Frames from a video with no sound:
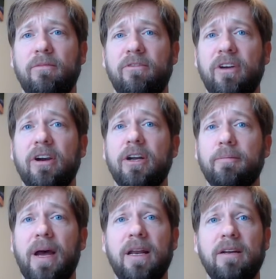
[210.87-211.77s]
very
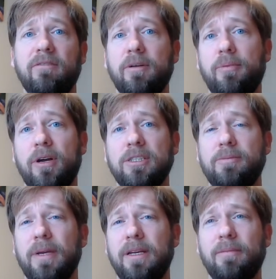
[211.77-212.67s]
competitively
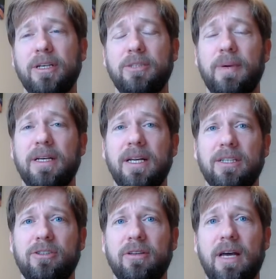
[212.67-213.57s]
priced. You might spend an
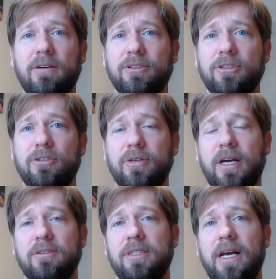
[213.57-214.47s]
extra $1,000 or
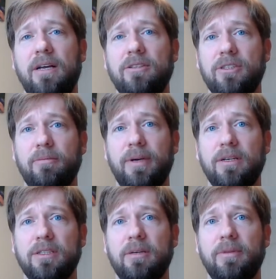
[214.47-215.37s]
$2,000
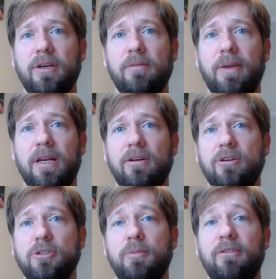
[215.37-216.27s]
compared to some of the
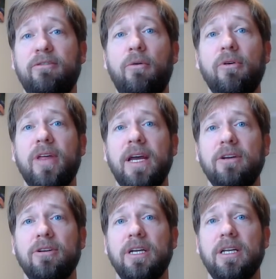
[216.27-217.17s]
competitors, but for that,
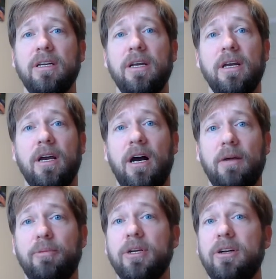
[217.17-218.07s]
you're getting
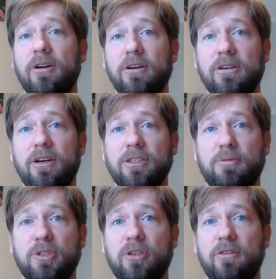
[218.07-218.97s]
pretty darn good
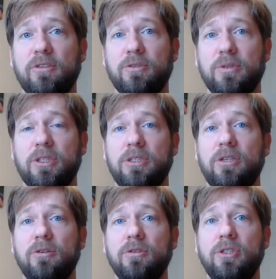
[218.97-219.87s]
customer service, which is
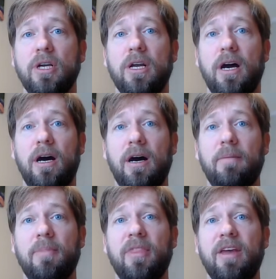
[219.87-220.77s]
huge.
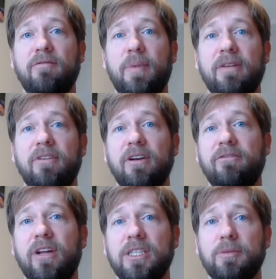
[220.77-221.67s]
They've been very
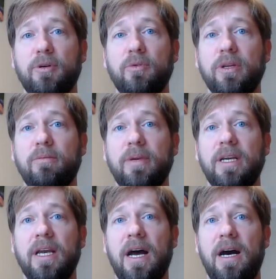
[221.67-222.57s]
flexible with
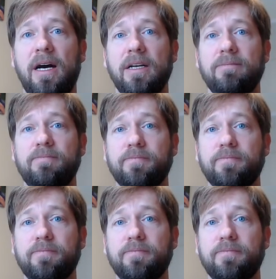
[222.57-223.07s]
me on